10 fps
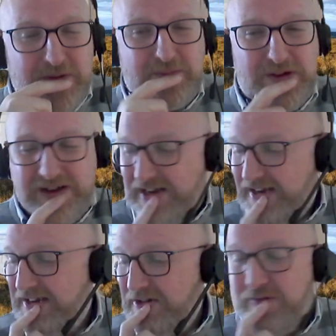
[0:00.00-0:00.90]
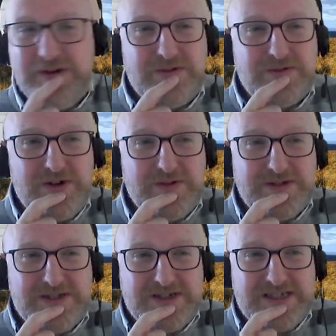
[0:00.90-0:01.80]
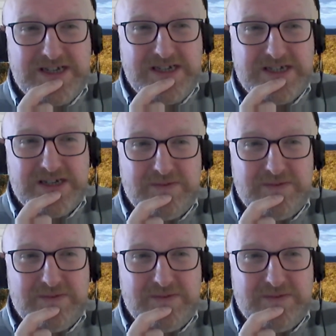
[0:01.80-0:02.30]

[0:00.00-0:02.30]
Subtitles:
But I know we don't always succeed,